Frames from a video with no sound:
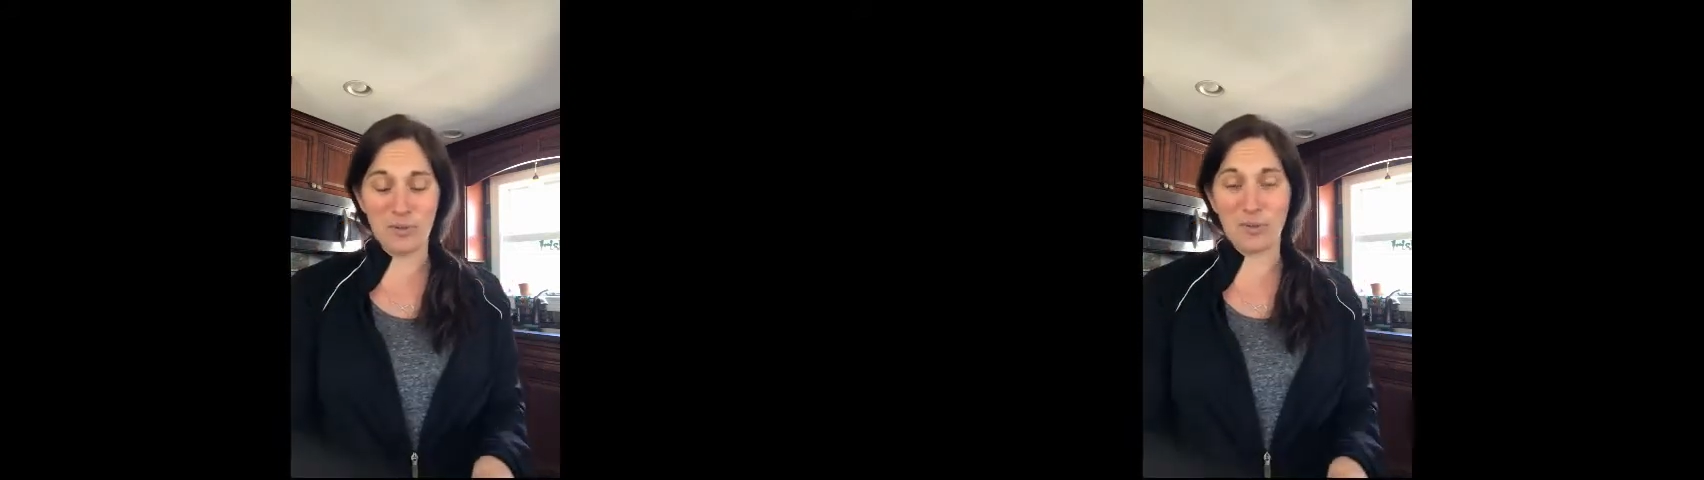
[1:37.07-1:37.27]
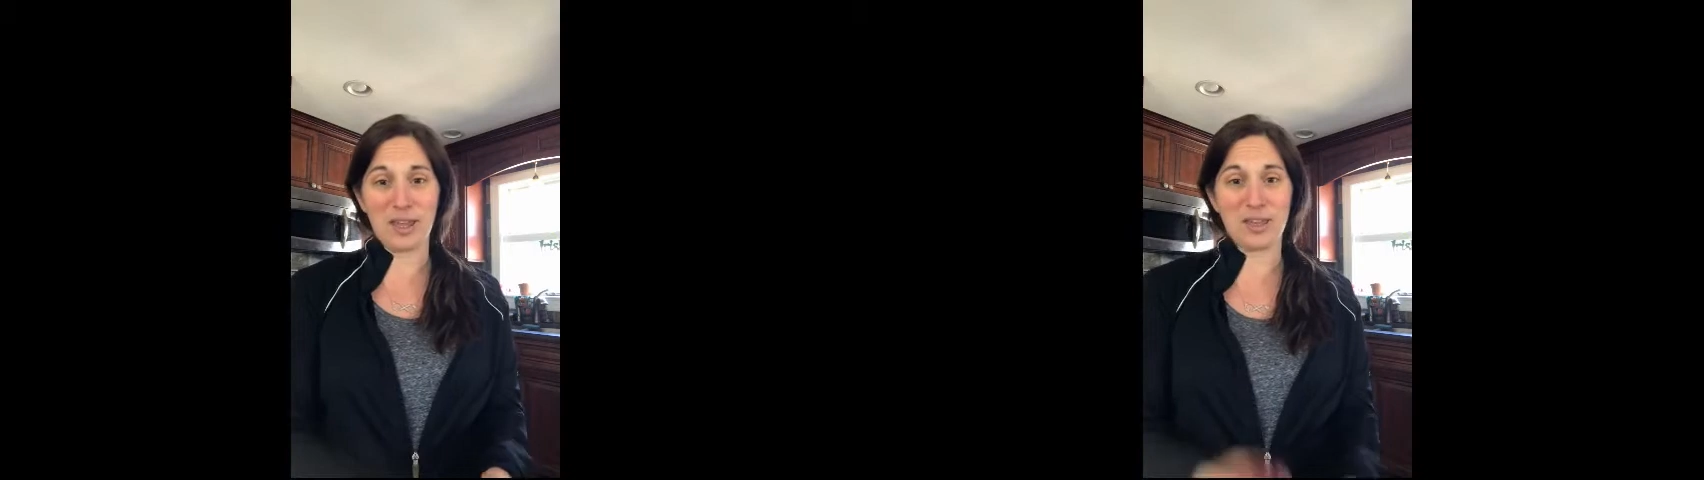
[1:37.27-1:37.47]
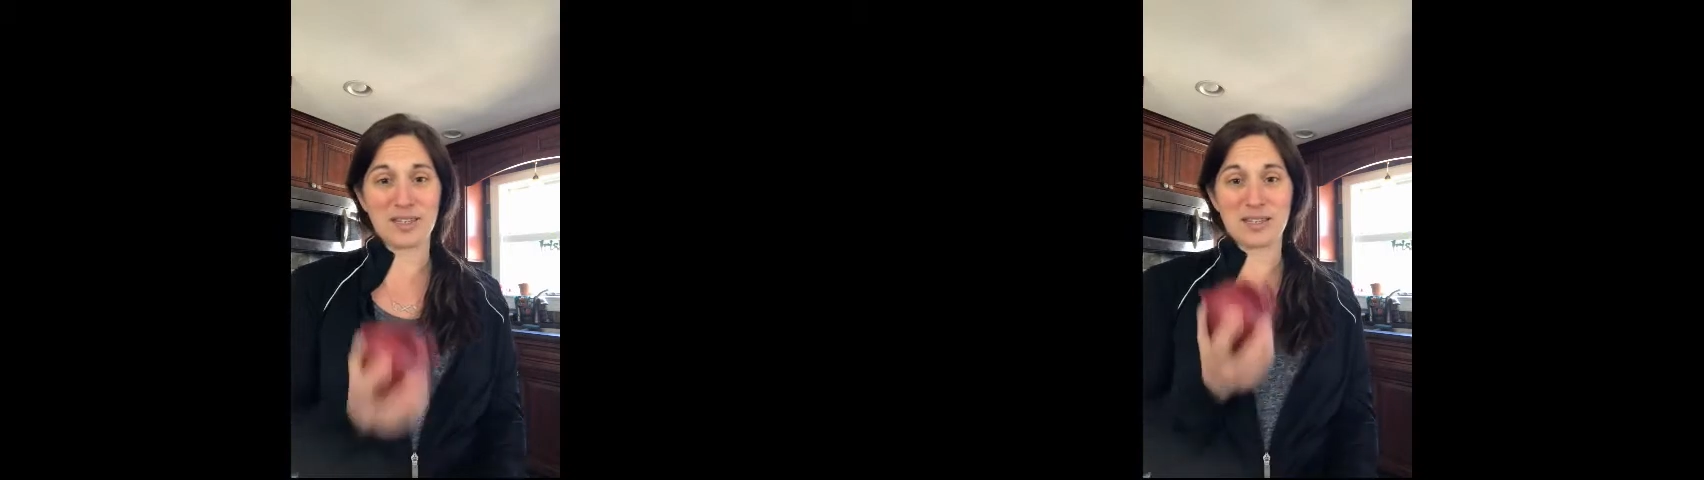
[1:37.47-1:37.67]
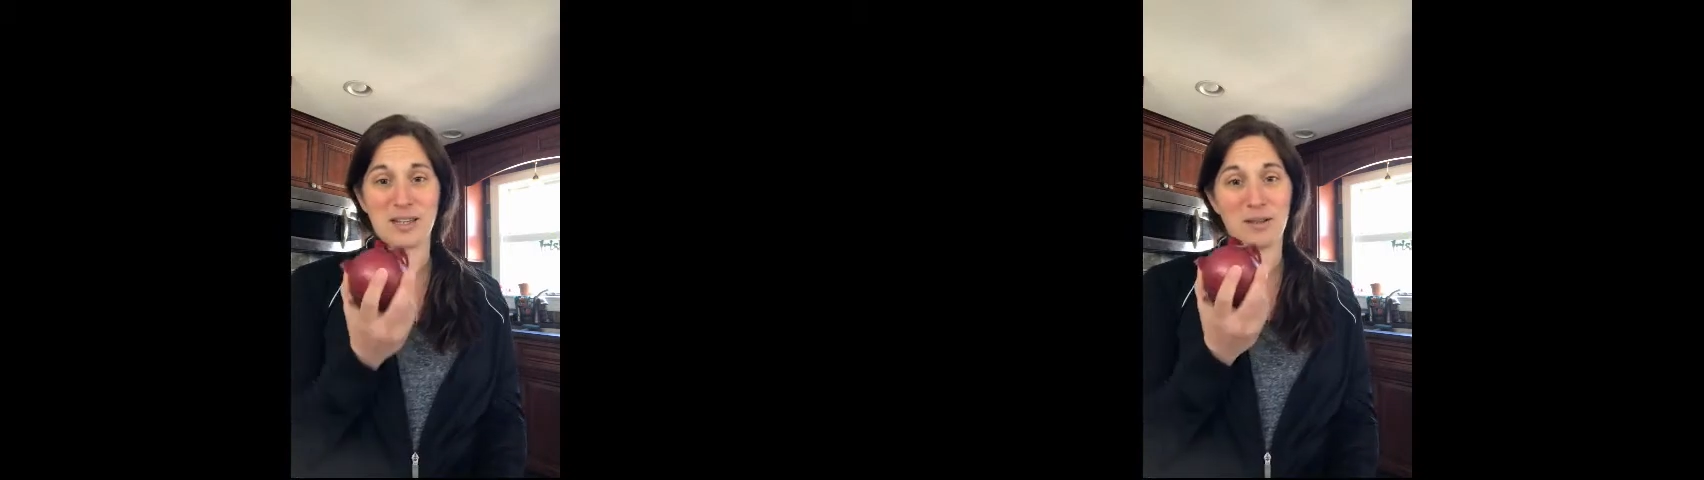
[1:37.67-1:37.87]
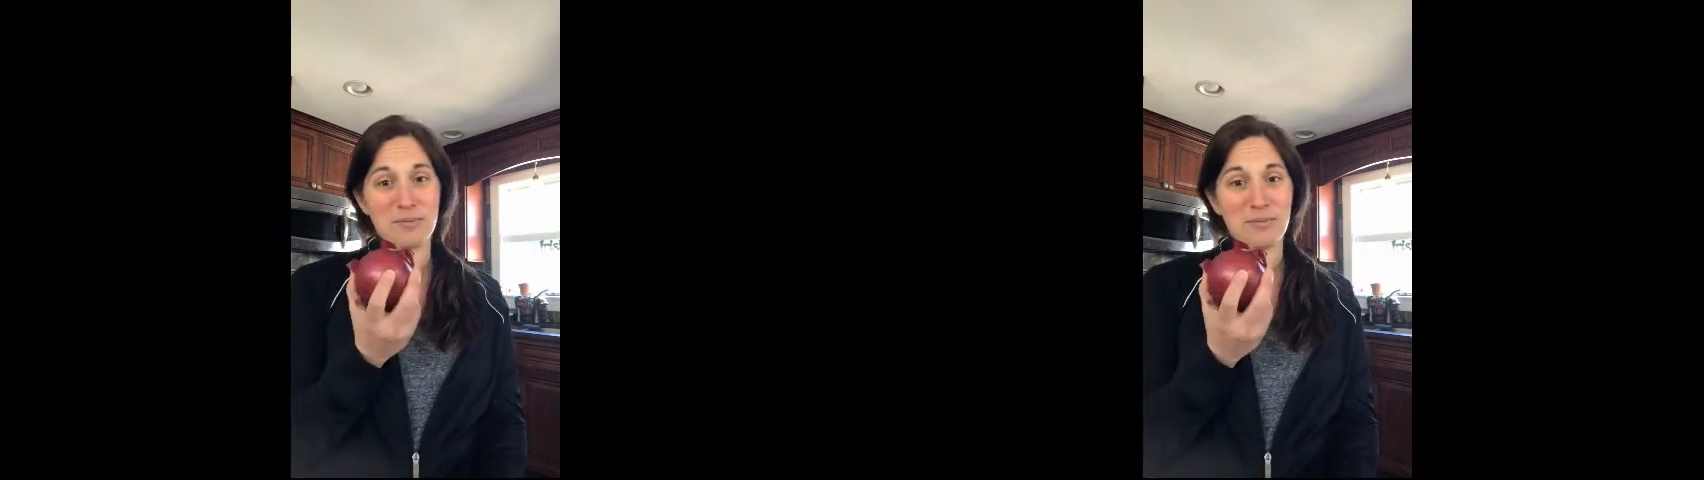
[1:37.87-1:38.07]
with
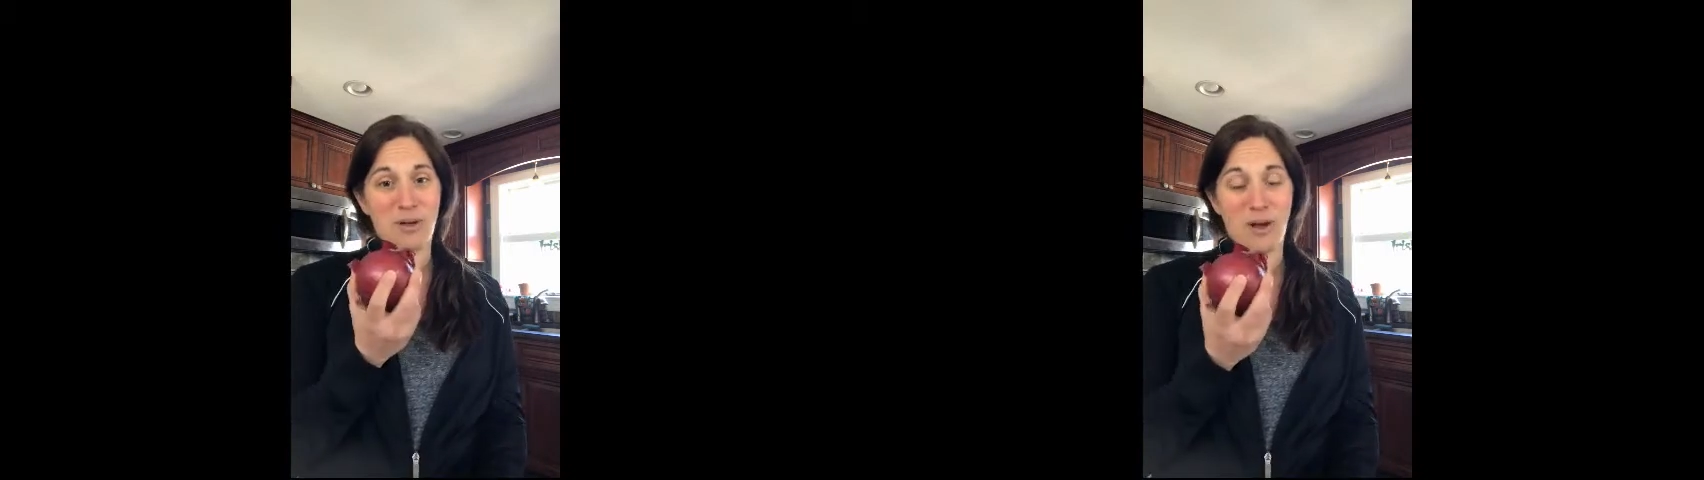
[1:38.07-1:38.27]
some